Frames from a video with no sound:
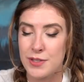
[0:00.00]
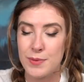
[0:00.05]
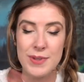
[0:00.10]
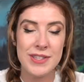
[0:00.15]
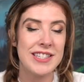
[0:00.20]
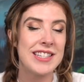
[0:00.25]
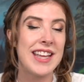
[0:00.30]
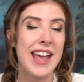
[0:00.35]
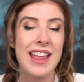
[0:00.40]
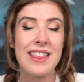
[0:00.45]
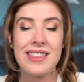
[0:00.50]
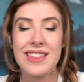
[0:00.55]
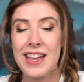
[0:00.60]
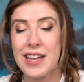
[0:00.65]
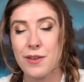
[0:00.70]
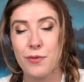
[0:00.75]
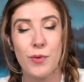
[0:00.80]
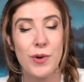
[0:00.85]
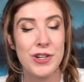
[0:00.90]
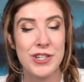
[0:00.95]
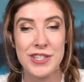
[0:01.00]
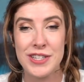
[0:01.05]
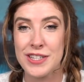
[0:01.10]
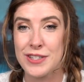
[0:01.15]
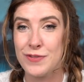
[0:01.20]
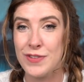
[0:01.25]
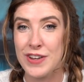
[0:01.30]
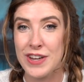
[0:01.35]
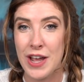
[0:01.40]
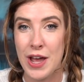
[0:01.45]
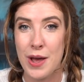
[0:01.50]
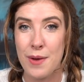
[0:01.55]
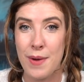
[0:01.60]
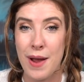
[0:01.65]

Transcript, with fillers: So once again, thank you for watching this video.